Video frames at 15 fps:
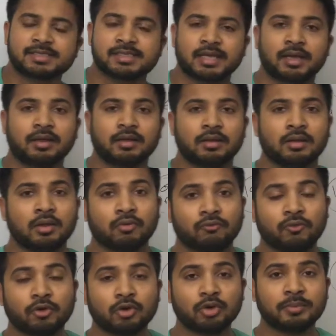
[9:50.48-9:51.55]
is the
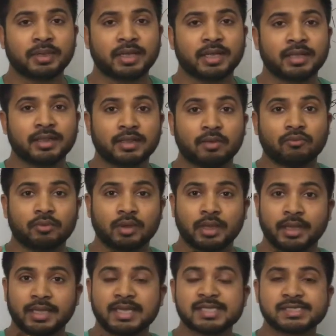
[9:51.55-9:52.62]
volume in the
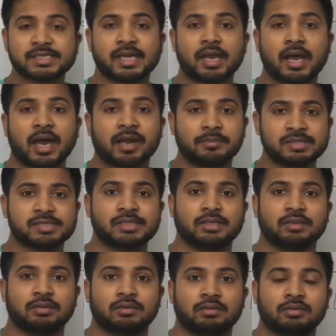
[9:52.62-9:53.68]
each
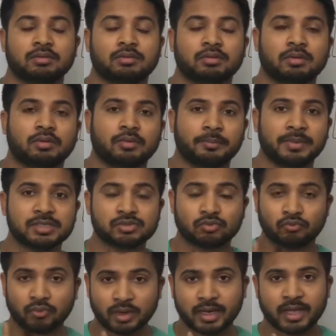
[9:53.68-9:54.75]
RBC, means
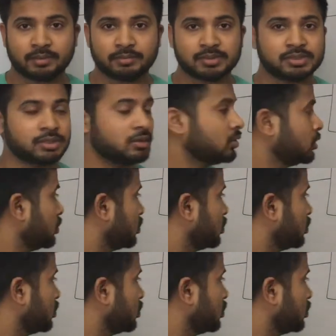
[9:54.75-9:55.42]
one RBC.